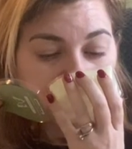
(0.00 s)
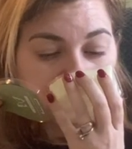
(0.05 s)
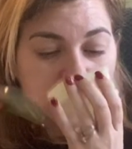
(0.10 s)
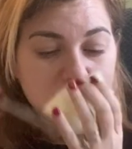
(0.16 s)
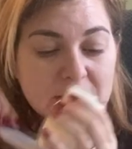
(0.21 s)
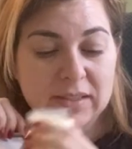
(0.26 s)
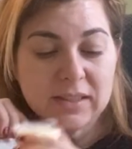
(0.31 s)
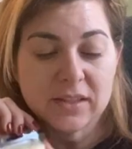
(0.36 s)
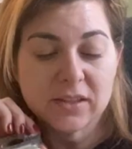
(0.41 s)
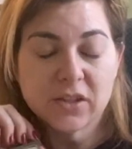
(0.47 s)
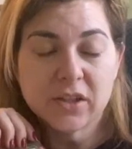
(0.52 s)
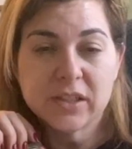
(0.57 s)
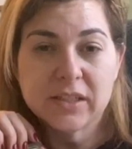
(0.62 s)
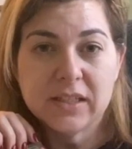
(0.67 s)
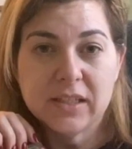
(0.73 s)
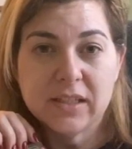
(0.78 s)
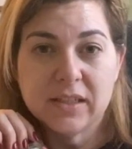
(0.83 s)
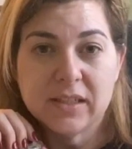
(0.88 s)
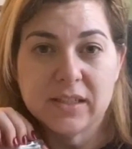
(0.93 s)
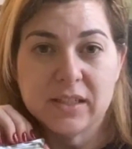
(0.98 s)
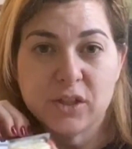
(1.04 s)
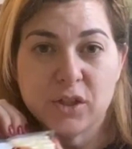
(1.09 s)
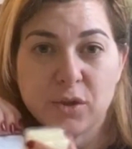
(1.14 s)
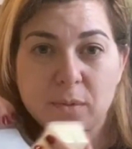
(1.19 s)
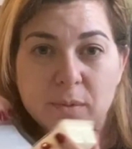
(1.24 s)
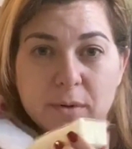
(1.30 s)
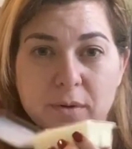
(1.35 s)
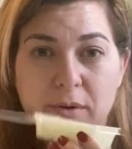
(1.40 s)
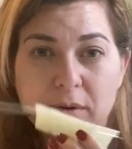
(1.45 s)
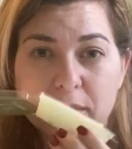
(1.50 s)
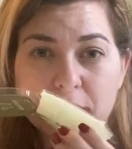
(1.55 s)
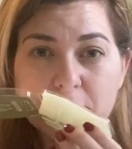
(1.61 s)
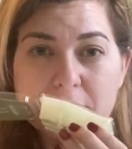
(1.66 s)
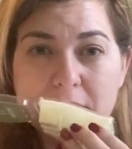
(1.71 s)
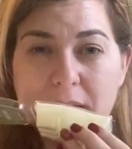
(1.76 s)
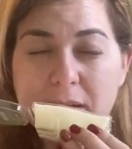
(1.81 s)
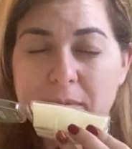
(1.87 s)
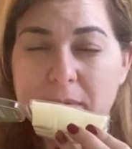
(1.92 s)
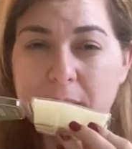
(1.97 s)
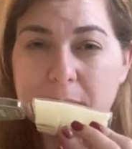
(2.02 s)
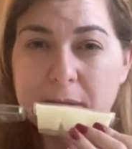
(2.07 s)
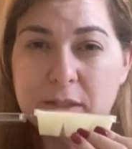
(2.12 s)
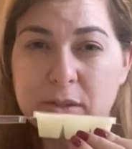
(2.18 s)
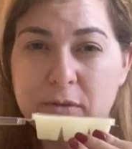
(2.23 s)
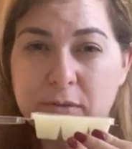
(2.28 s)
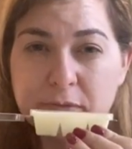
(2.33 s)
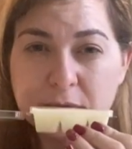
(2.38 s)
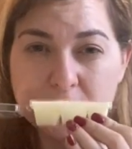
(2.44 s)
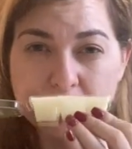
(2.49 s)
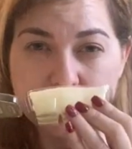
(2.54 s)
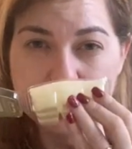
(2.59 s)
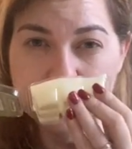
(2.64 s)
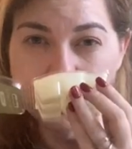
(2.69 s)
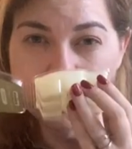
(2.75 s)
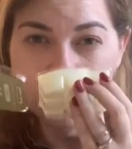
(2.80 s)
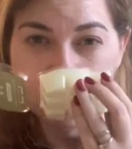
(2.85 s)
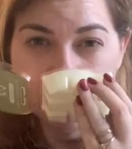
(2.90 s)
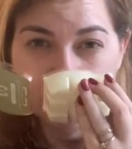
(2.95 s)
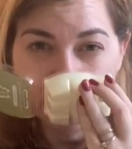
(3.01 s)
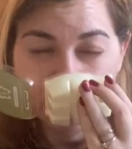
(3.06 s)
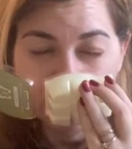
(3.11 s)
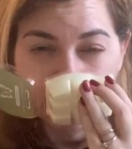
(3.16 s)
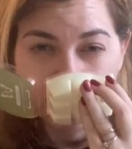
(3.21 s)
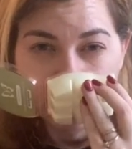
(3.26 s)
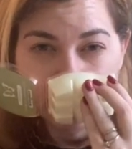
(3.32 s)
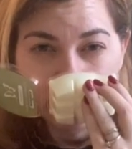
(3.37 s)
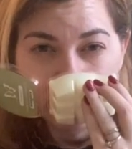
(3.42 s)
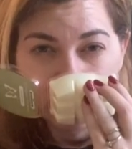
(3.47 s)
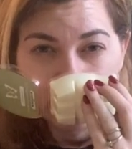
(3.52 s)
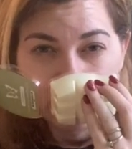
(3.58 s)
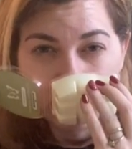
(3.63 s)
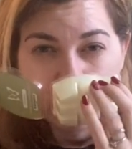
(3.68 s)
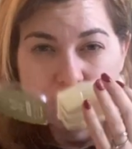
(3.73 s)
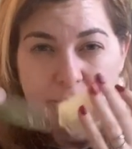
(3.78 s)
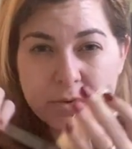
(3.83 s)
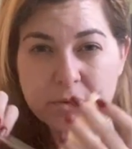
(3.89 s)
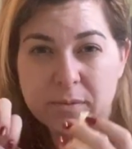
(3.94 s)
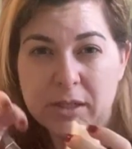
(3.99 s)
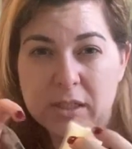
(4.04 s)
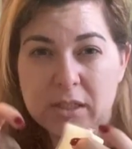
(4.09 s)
This is Gardenia and Tuberose. It might be too floral for me